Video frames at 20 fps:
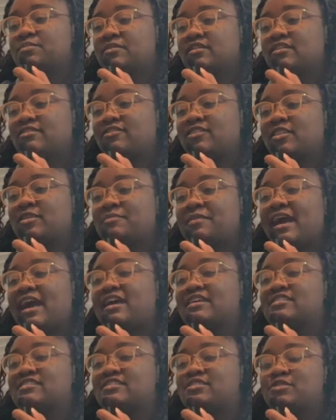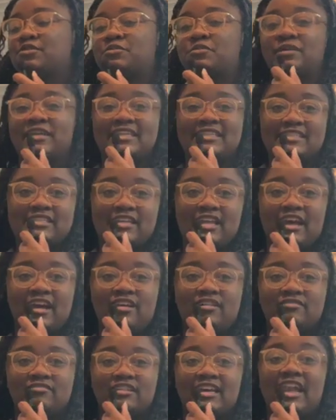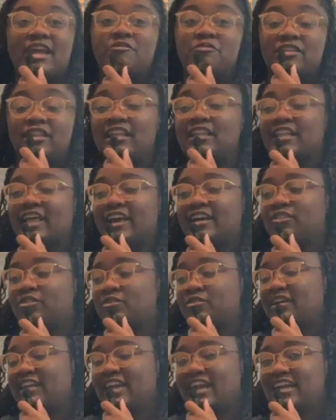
book for the past 2 weeks now, and I really like Lauren